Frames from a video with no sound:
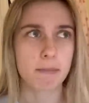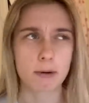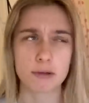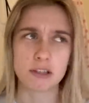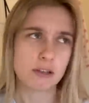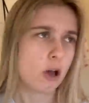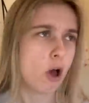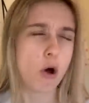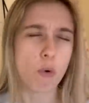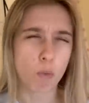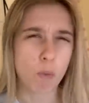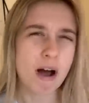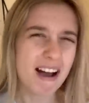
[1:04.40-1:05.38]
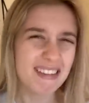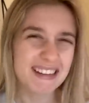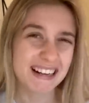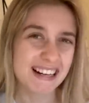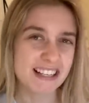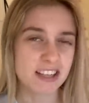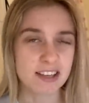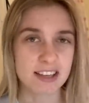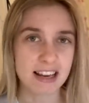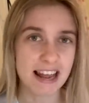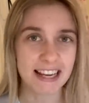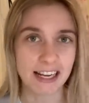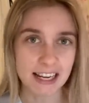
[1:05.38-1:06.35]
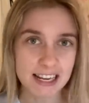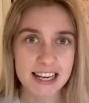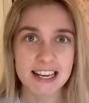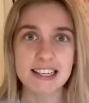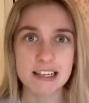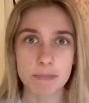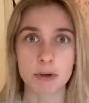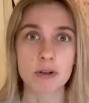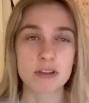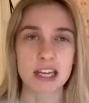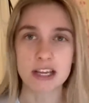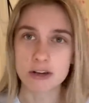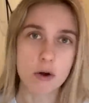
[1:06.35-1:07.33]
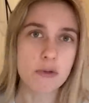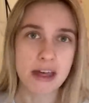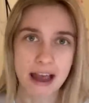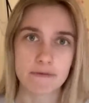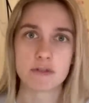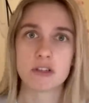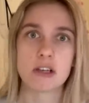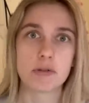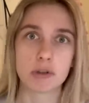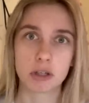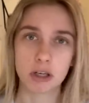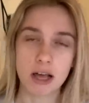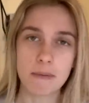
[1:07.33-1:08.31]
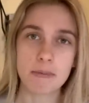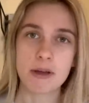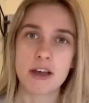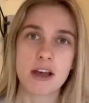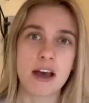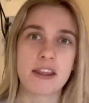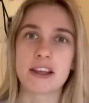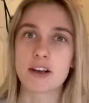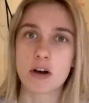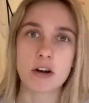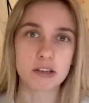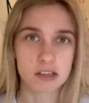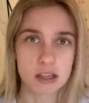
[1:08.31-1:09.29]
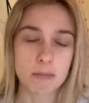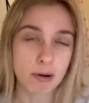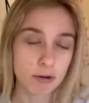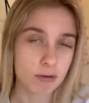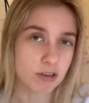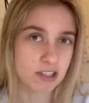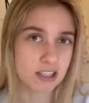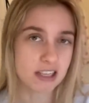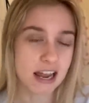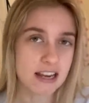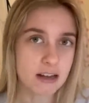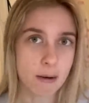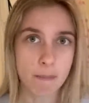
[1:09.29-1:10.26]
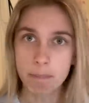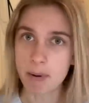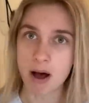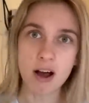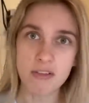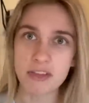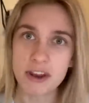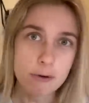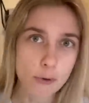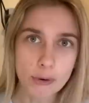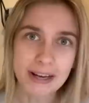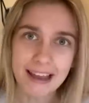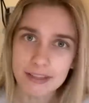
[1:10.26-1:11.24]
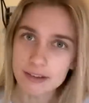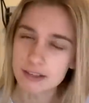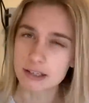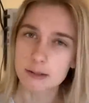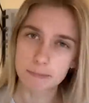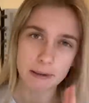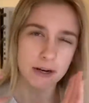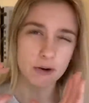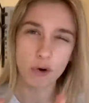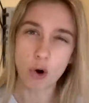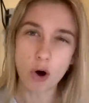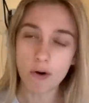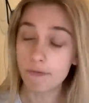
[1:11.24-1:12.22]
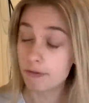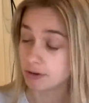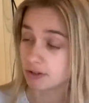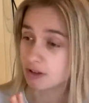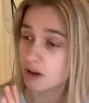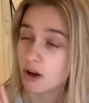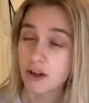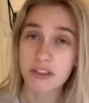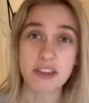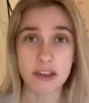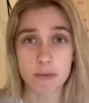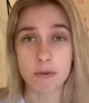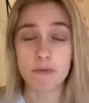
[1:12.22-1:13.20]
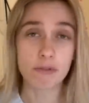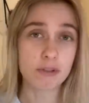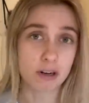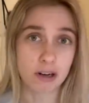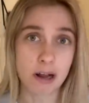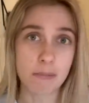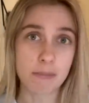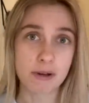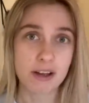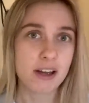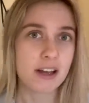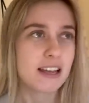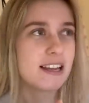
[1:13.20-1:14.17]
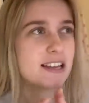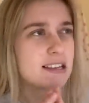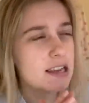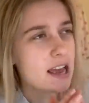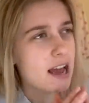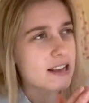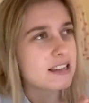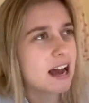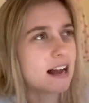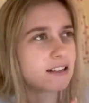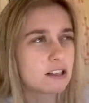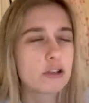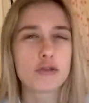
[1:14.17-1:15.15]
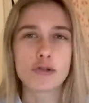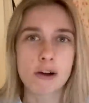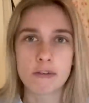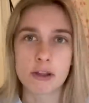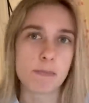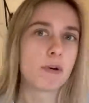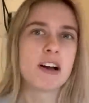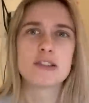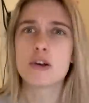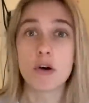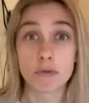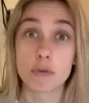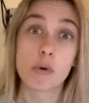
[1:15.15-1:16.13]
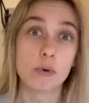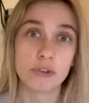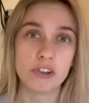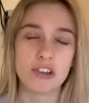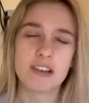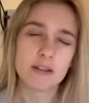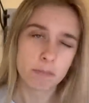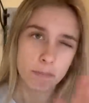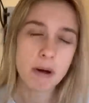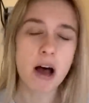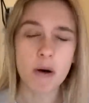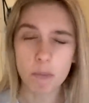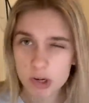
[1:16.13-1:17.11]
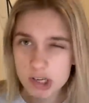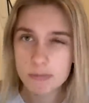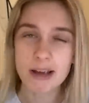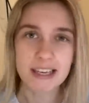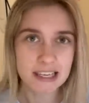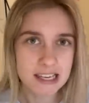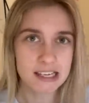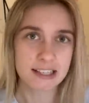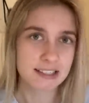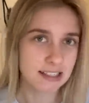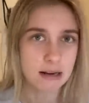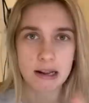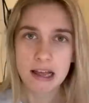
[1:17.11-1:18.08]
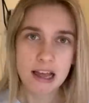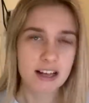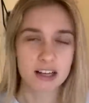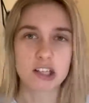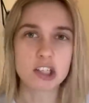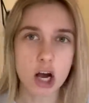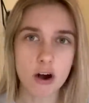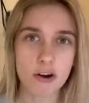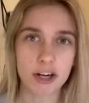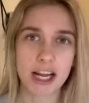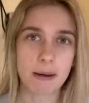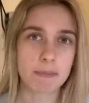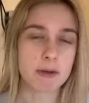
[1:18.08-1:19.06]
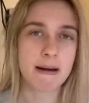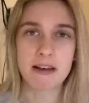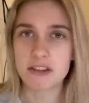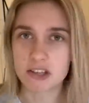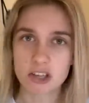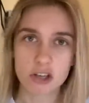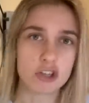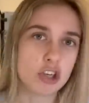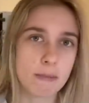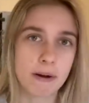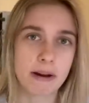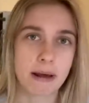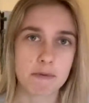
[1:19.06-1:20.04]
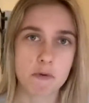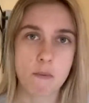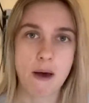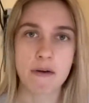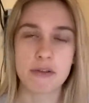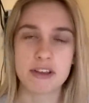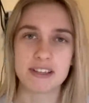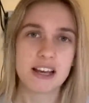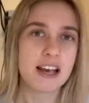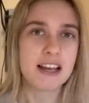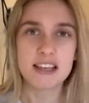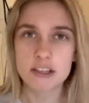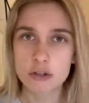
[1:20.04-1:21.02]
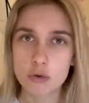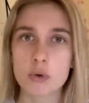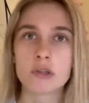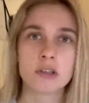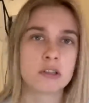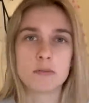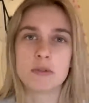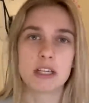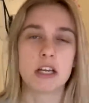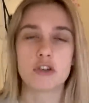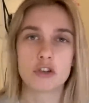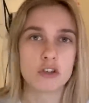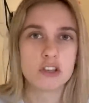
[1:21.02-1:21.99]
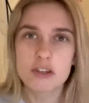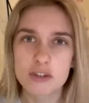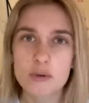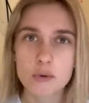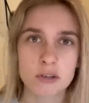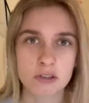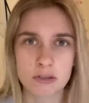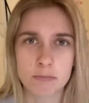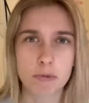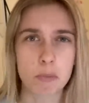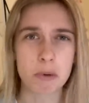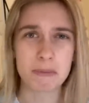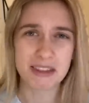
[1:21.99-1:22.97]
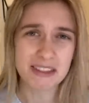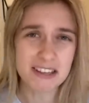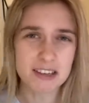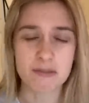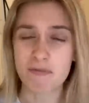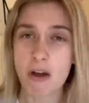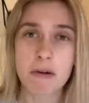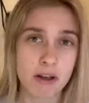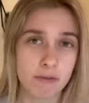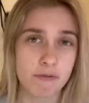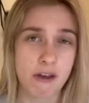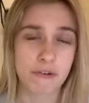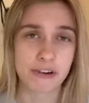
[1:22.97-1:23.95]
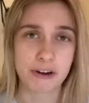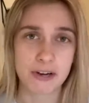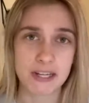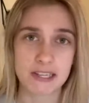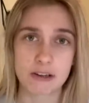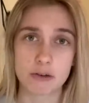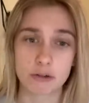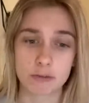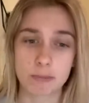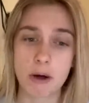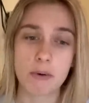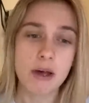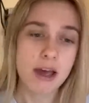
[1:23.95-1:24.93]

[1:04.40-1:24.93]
process. Why are the Glazers delaying it? Is it because they know they have to sell the club and they can't accept the minority stake, but they're not getting the 6 billion offers that they want for the club? Is it a tactic to drive up the price? Of course it is. But what has Mike Keegan said? Qatar aren't happy about this, Sir Jim aren't happy about this. This is causing some tensions, this is causing some problems, and this is very unfair on Erik Ten Hag as well.